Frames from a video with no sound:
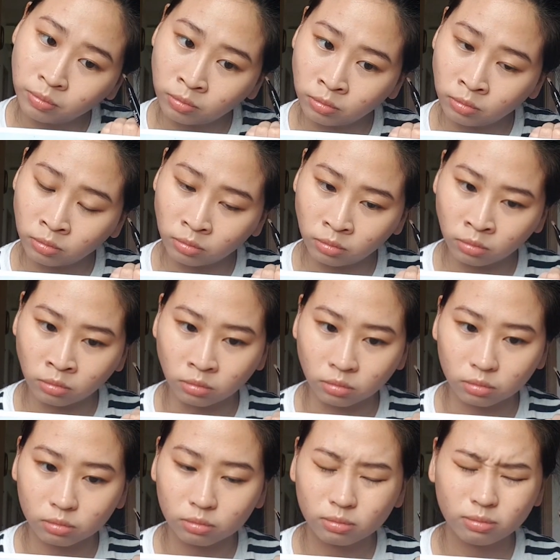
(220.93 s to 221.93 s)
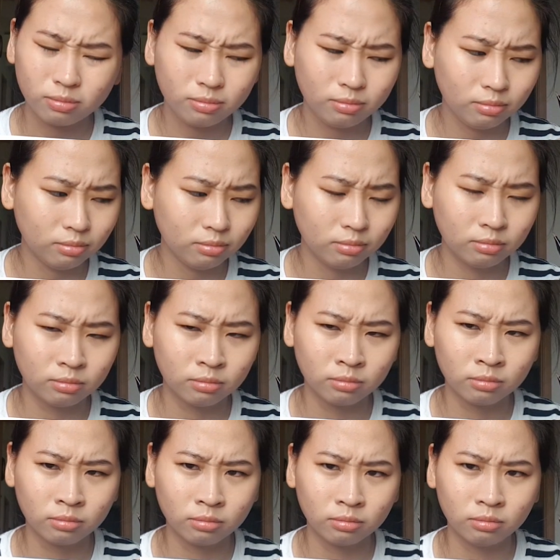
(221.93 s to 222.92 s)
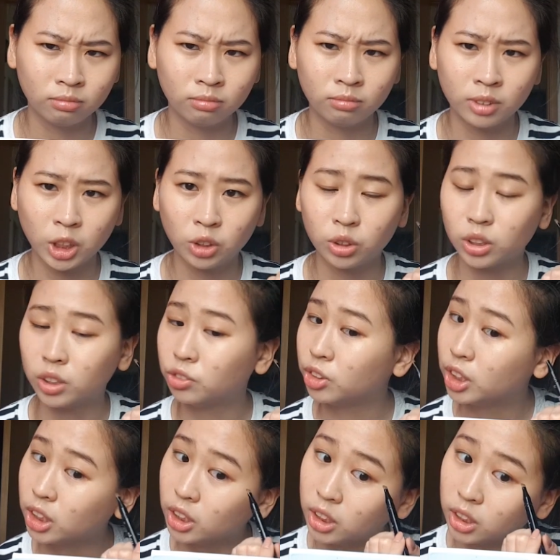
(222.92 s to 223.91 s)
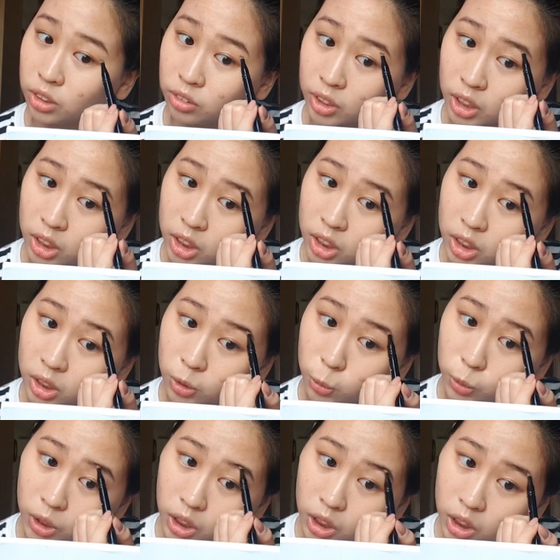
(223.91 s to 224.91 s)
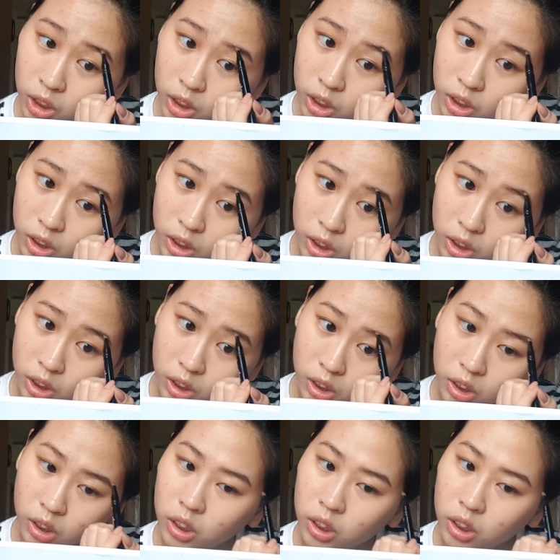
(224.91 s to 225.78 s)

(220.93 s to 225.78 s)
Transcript: mm, my throat's feeling a little rusty today.